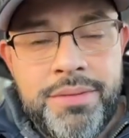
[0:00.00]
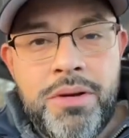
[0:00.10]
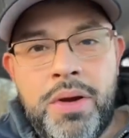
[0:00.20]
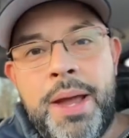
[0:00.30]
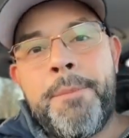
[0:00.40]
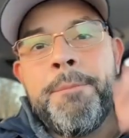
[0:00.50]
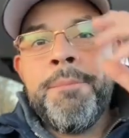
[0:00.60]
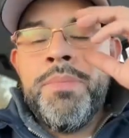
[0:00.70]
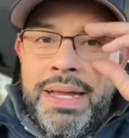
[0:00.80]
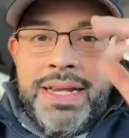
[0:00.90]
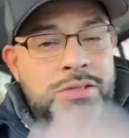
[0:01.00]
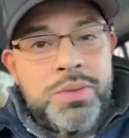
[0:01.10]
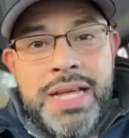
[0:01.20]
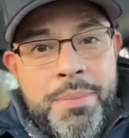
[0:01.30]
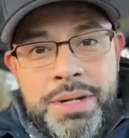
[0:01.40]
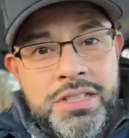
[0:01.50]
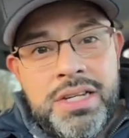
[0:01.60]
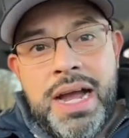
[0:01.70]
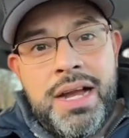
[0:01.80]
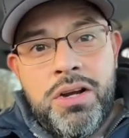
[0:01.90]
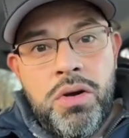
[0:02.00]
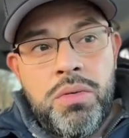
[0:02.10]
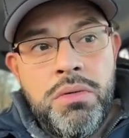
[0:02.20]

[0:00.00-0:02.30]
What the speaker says: okay? And it's what's happened in Chicago,